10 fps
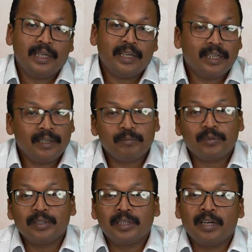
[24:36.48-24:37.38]
adapt
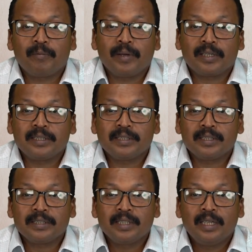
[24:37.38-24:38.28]
their
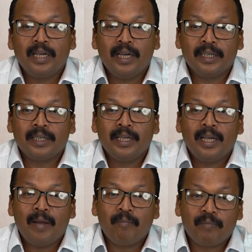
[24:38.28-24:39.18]
practices, and
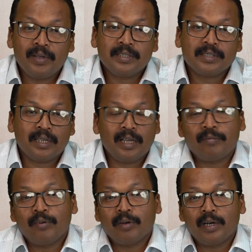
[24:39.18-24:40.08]
embrace
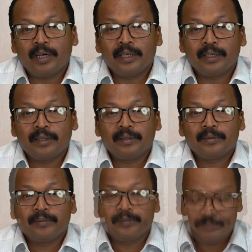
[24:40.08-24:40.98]
lifelong learning.
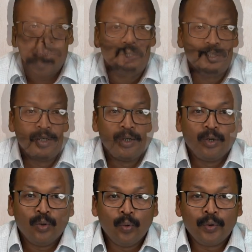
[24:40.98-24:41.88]

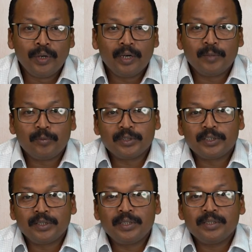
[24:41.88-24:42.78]
OER
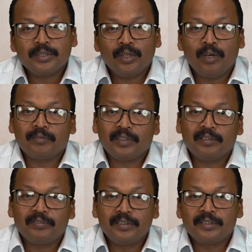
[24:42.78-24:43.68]
repositories
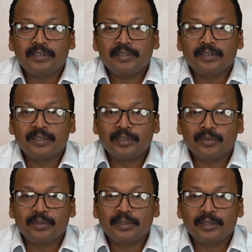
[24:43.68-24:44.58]
often feature
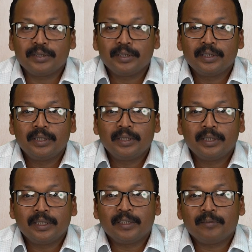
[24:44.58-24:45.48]
resources
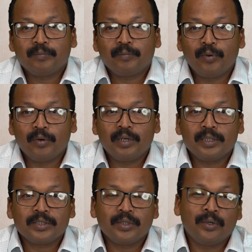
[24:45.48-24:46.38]
that
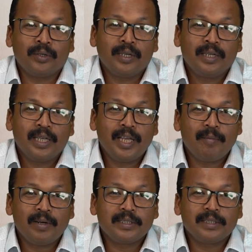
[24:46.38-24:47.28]
focus on
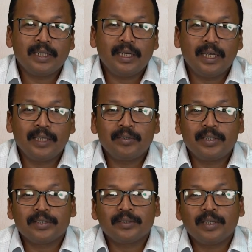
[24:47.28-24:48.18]
emerging
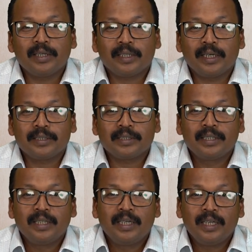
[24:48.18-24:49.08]
educational trends,
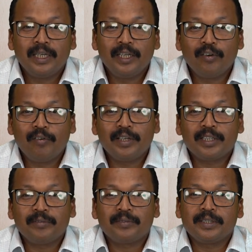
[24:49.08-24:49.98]

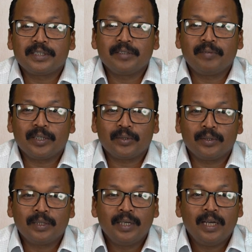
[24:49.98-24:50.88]
innovative teaching
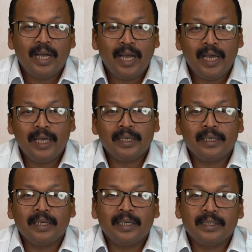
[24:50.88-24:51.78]
methods, and
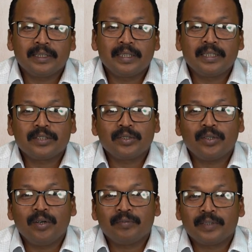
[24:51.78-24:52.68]
the
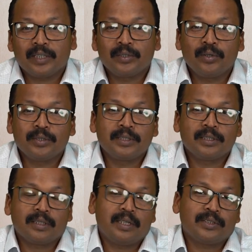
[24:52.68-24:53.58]
integration of technology in
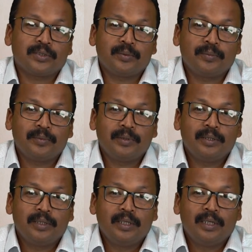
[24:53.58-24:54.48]
the classroom.
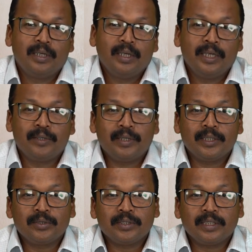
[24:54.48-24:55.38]

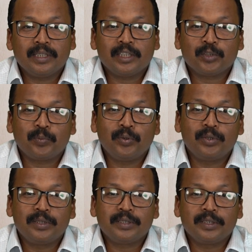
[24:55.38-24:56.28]
Educators can
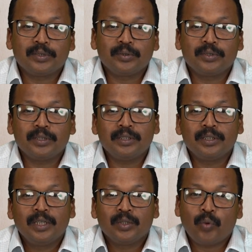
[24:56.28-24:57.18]
explore these resources
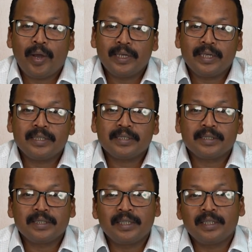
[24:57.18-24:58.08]
to enhance
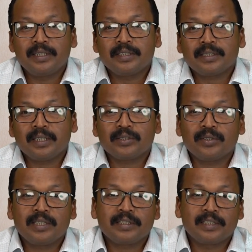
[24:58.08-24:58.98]
their
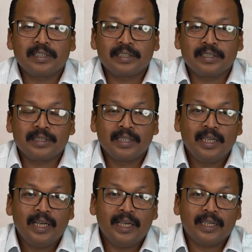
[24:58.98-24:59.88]
instructional strategies
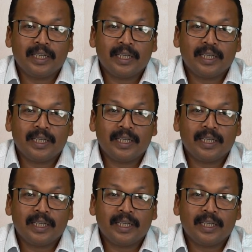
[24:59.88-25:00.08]
and